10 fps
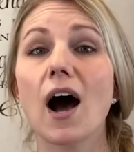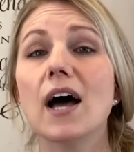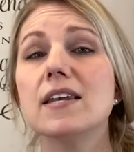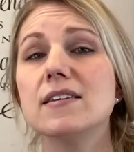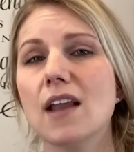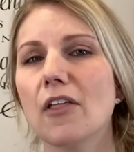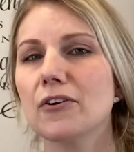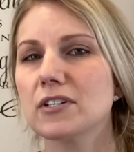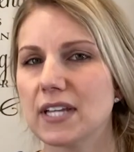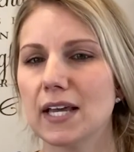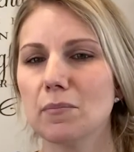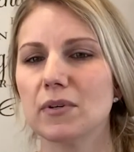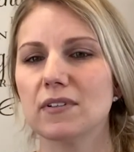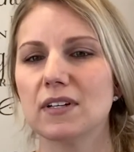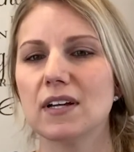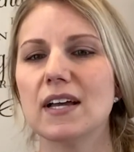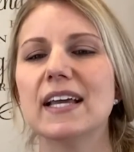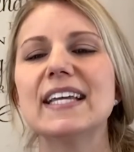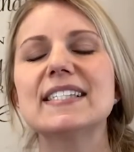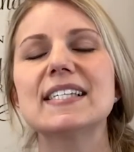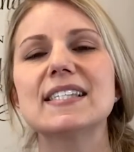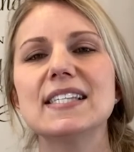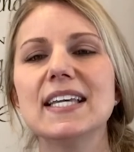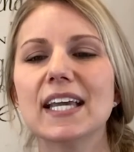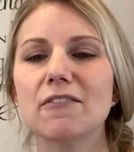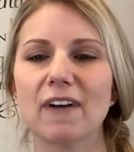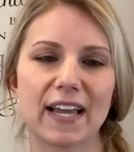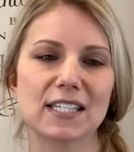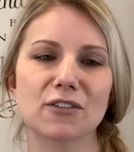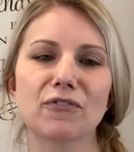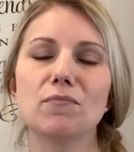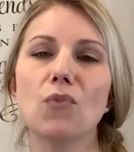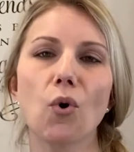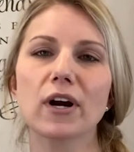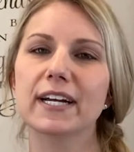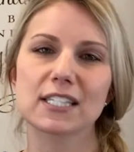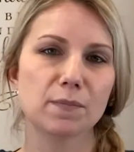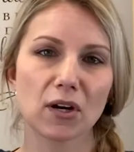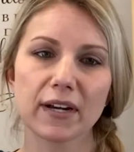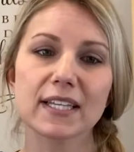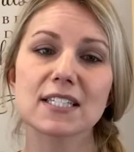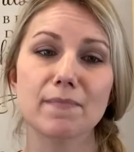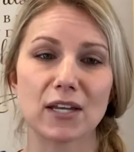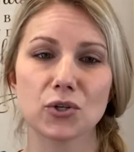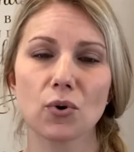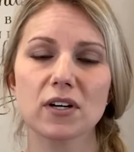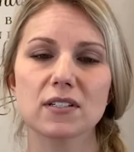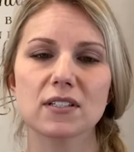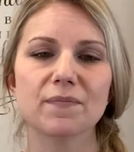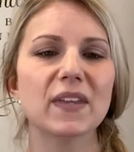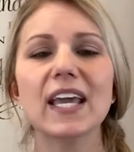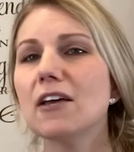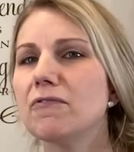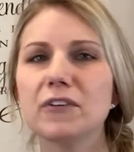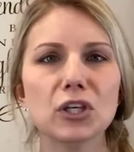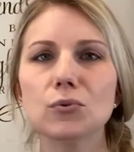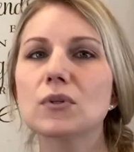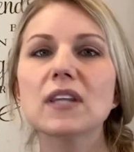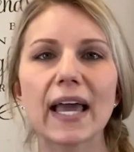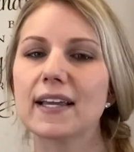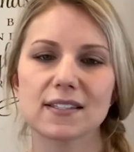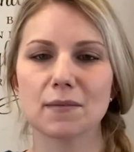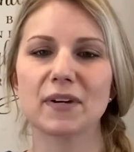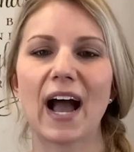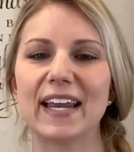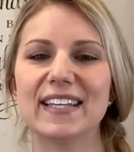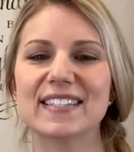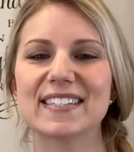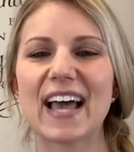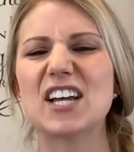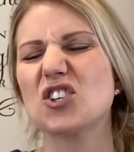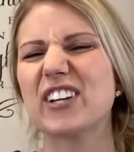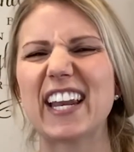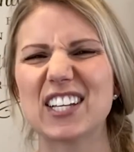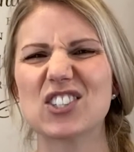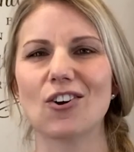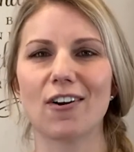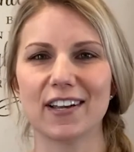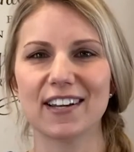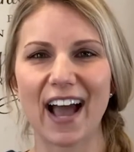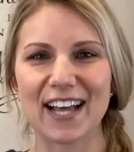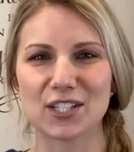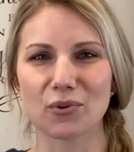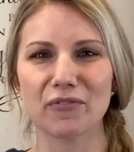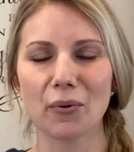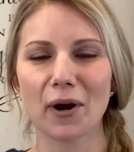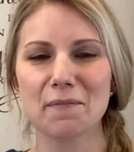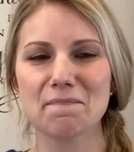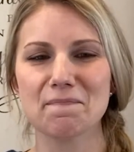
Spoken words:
Another tip is to seek advice from more experienced mentors if you'd like some guidance as you're getting started as a reviewer.